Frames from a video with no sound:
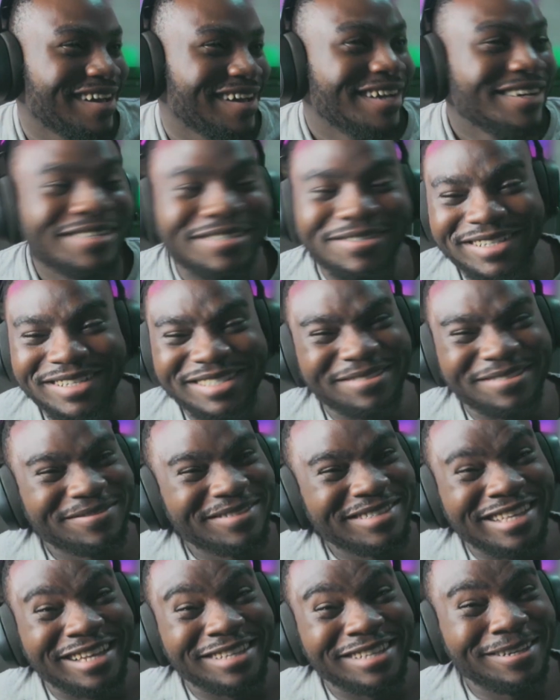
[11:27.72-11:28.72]
You're the
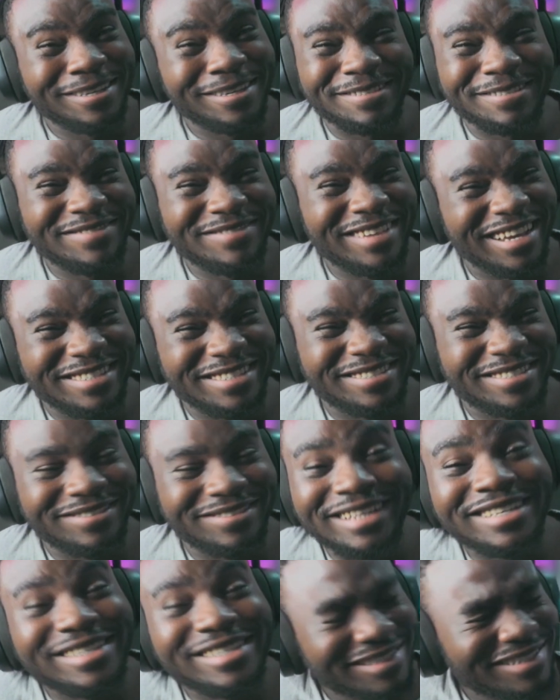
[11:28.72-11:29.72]
one that told me I should draw. I
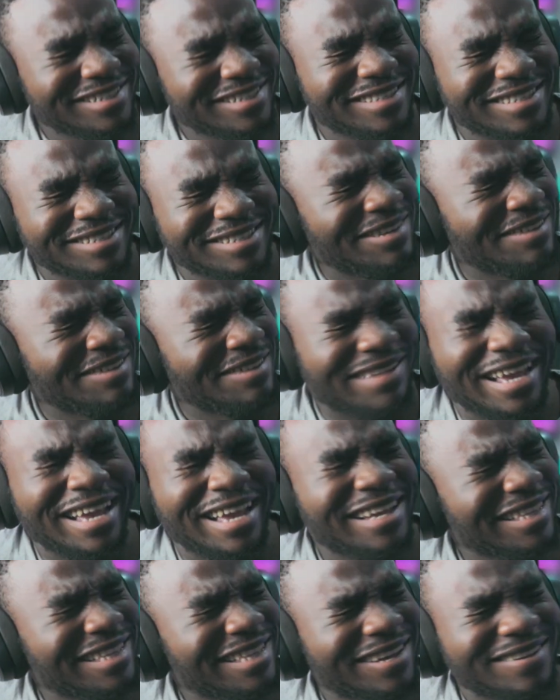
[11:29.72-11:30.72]
didn't say anything, but in my
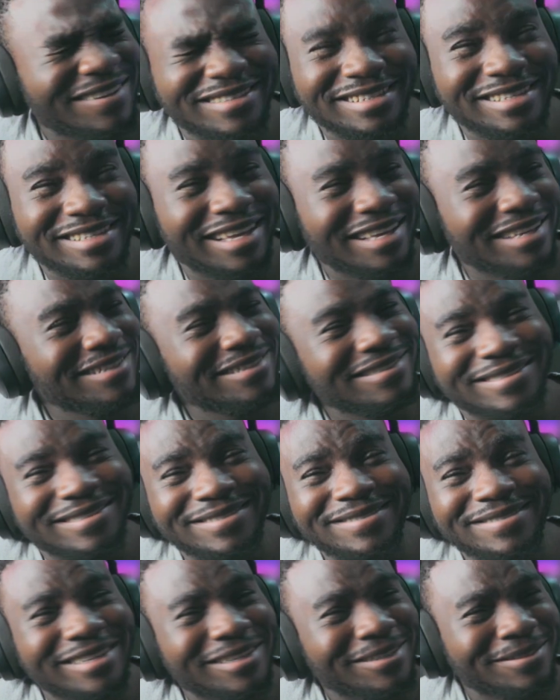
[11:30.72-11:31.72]
head I was like, you
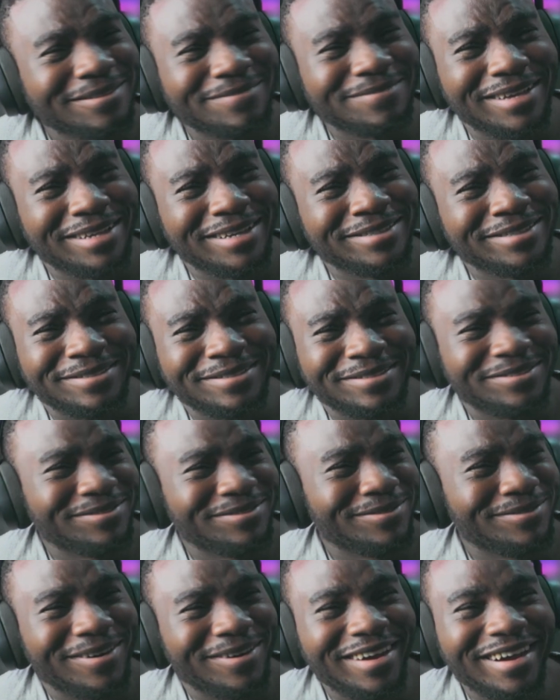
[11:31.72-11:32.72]
know, that told me I should
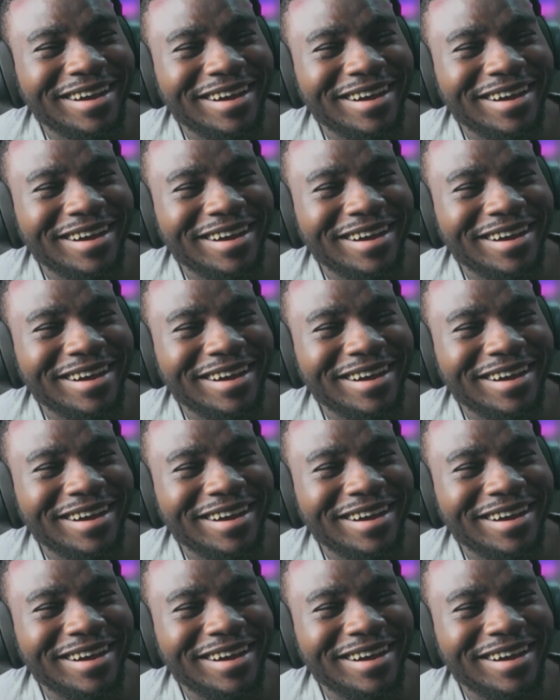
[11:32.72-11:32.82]
draw.